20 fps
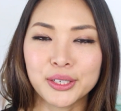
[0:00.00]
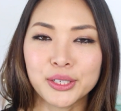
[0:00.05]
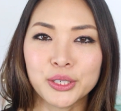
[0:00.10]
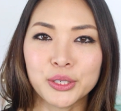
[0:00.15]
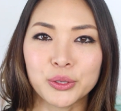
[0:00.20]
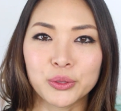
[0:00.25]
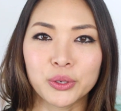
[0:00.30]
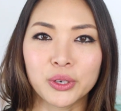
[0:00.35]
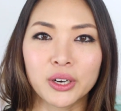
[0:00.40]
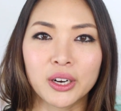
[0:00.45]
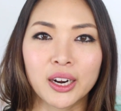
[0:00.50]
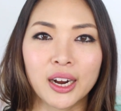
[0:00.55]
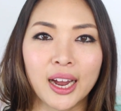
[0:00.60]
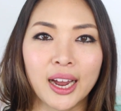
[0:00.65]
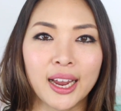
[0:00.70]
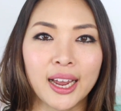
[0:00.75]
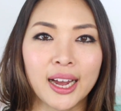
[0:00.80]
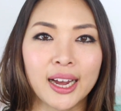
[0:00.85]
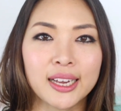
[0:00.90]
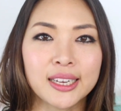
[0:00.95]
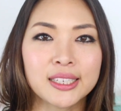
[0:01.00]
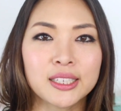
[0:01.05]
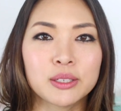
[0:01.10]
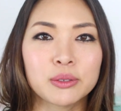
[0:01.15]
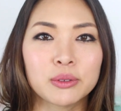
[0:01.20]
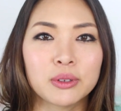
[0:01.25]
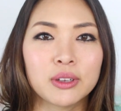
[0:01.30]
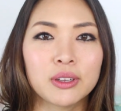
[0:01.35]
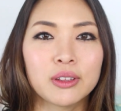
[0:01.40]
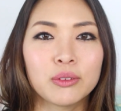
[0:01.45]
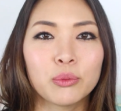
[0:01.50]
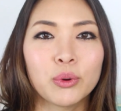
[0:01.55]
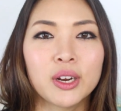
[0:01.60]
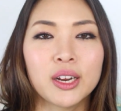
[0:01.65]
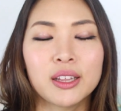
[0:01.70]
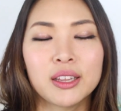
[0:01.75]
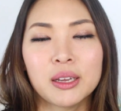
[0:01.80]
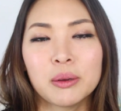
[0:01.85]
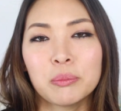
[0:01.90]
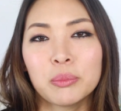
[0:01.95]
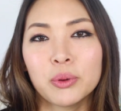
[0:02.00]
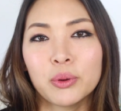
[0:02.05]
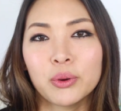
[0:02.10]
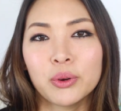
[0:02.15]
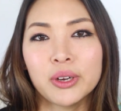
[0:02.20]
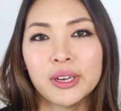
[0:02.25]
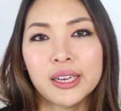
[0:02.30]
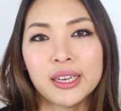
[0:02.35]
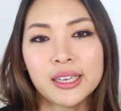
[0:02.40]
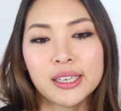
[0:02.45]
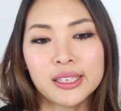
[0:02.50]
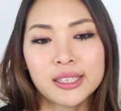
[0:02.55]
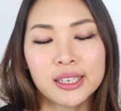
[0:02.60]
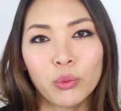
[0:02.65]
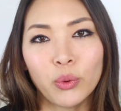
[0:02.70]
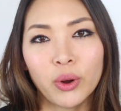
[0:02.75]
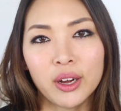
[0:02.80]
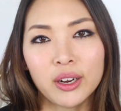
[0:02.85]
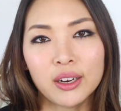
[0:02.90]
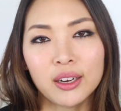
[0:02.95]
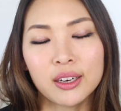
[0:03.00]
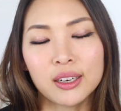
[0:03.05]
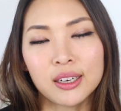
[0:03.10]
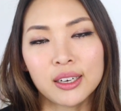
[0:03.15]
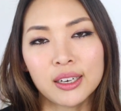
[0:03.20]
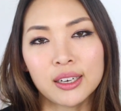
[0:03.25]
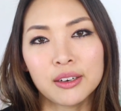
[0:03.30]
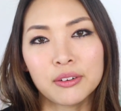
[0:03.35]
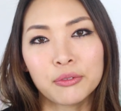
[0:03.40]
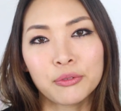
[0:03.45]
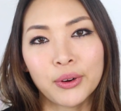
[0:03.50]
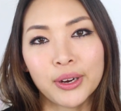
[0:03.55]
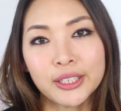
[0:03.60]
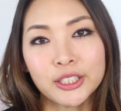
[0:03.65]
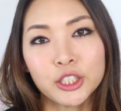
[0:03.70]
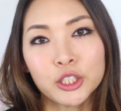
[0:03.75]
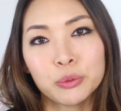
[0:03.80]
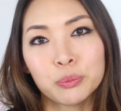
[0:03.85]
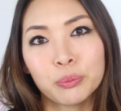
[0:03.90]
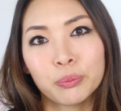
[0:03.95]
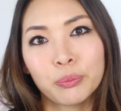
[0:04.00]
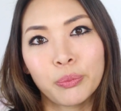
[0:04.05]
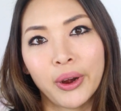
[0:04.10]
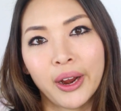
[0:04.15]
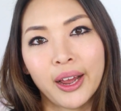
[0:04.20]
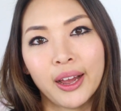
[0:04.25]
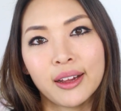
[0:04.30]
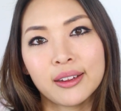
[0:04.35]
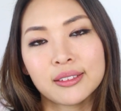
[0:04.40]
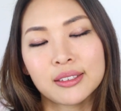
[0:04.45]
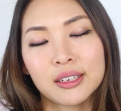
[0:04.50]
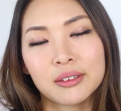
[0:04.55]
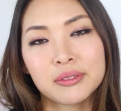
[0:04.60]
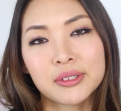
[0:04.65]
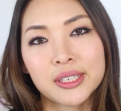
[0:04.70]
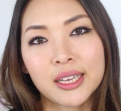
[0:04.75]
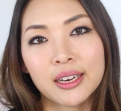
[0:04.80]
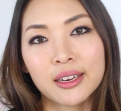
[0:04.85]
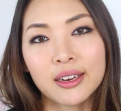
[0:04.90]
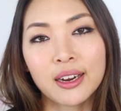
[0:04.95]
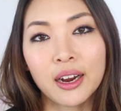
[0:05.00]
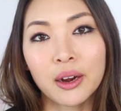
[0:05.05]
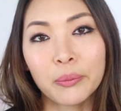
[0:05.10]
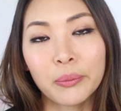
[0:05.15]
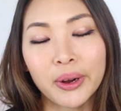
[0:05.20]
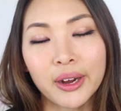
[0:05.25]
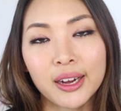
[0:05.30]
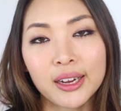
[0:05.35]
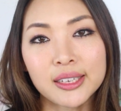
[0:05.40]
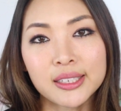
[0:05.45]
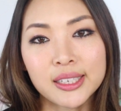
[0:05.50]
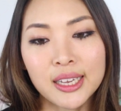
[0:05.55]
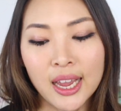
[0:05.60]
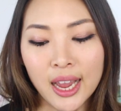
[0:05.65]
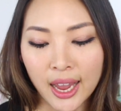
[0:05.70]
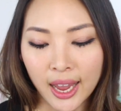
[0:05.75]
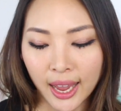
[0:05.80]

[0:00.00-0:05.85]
the store, I asked one of the employees what a good French brand of skincare was.